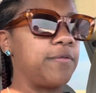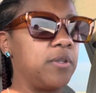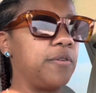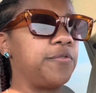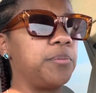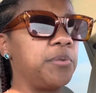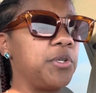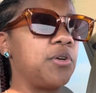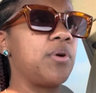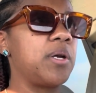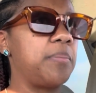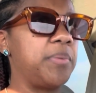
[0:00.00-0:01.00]
enough to be
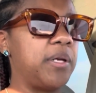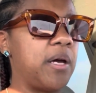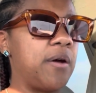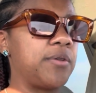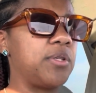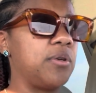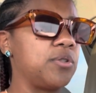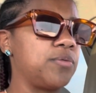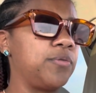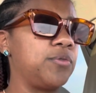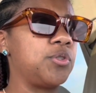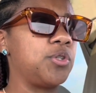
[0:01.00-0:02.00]
going up and downstairs
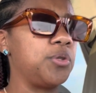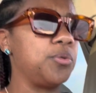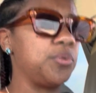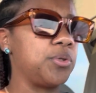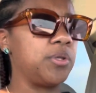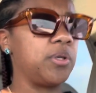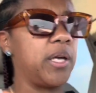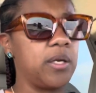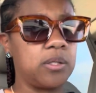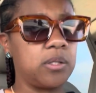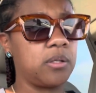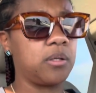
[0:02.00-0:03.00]
to use the
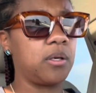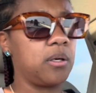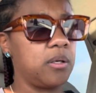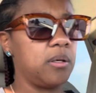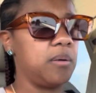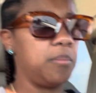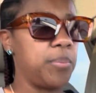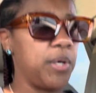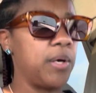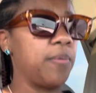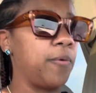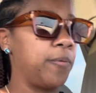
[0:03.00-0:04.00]
guest
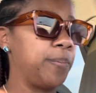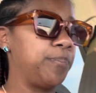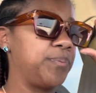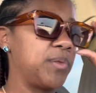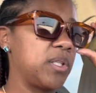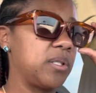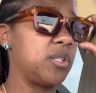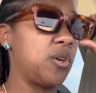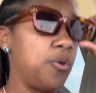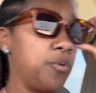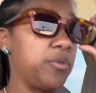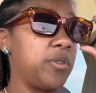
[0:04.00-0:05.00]
bedroom?
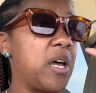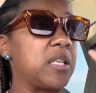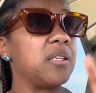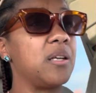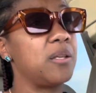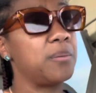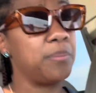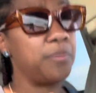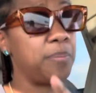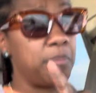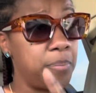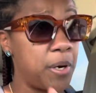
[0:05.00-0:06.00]
So that's another
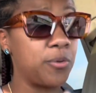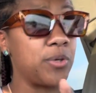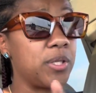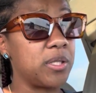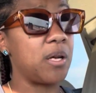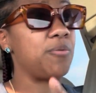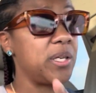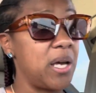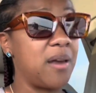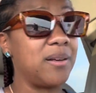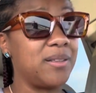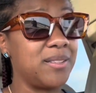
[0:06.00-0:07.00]
bonus that we
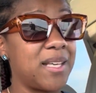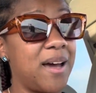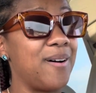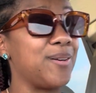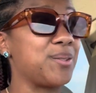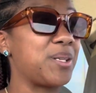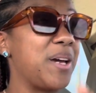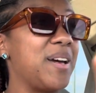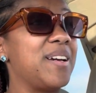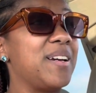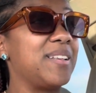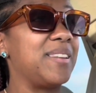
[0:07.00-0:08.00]
got in this house.
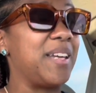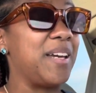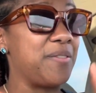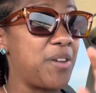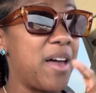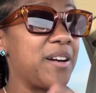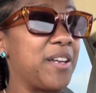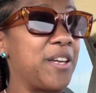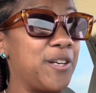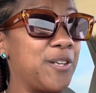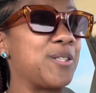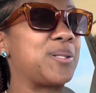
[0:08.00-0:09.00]
They've got a
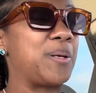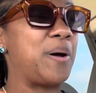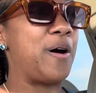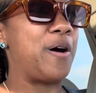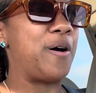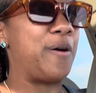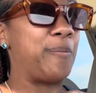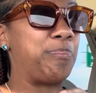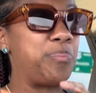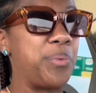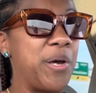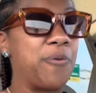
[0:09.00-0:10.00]
guest
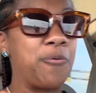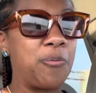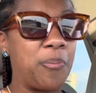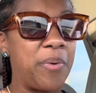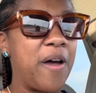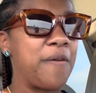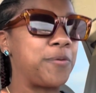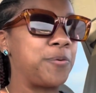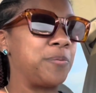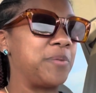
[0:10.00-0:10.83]
bedroom and bathroom